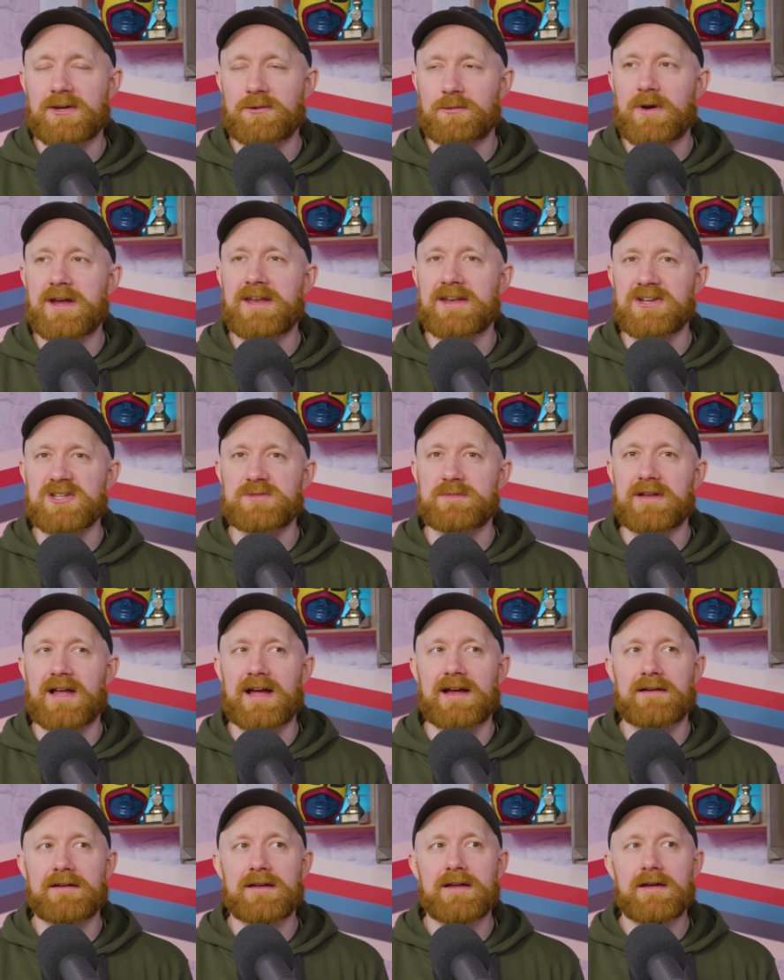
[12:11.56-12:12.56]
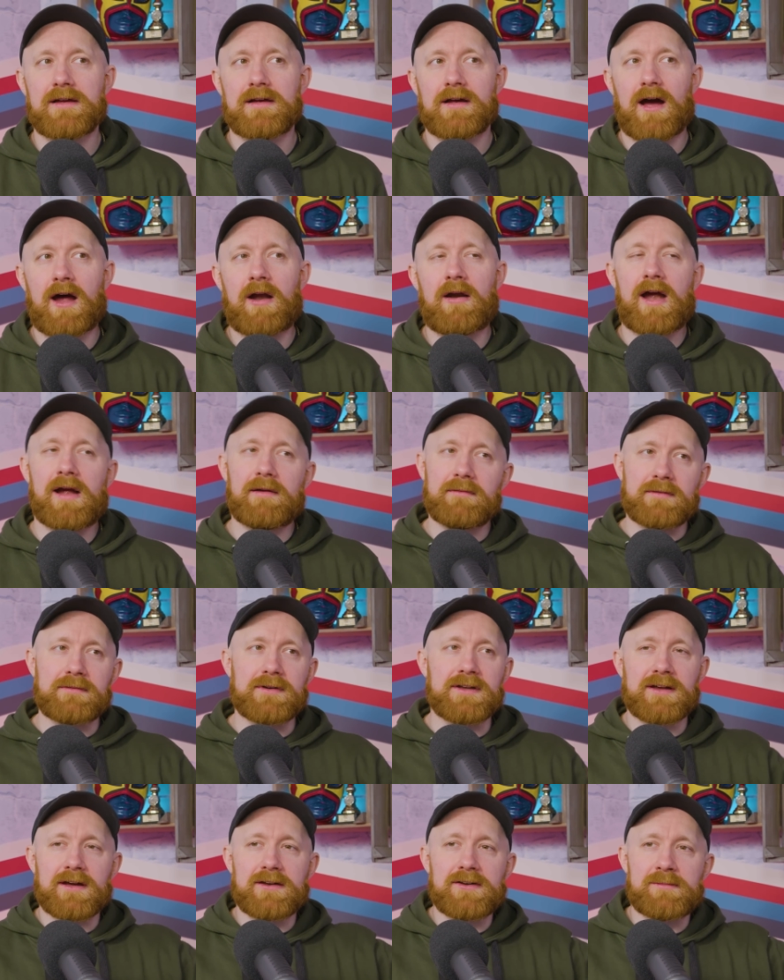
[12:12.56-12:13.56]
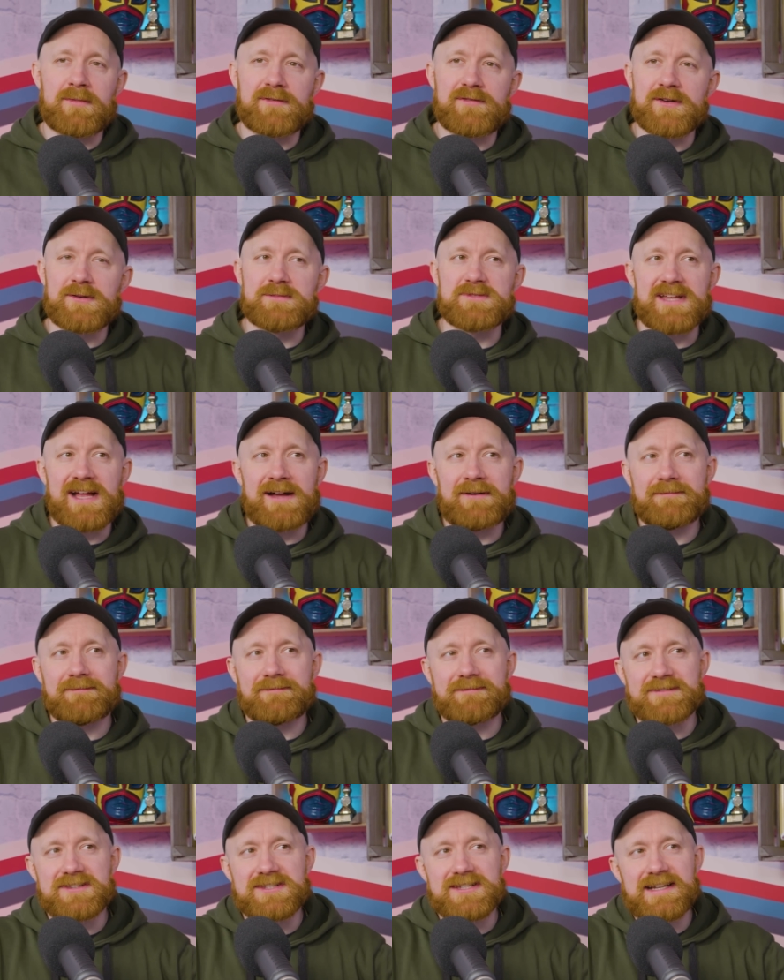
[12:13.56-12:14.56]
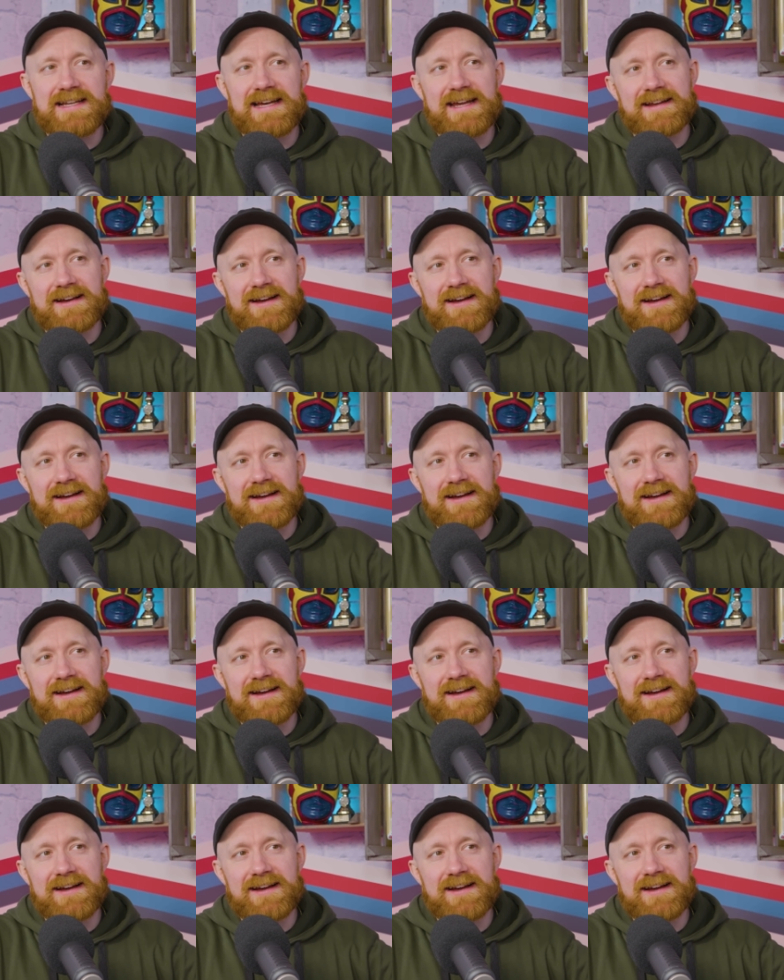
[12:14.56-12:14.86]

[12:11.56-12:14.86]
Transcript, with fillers: could win, just be like, all right, I'm going to go do my films now. See you later,